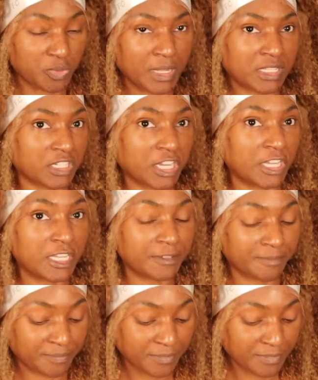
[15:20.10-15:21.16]
wig to cut it.
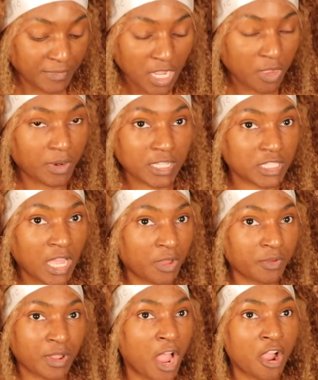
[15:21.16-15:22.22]
I
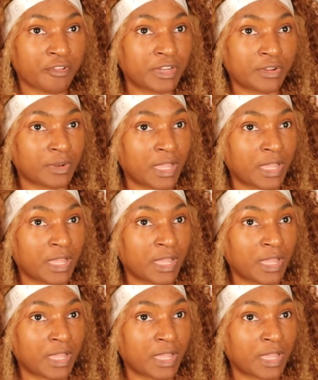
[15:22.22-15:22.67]
already don't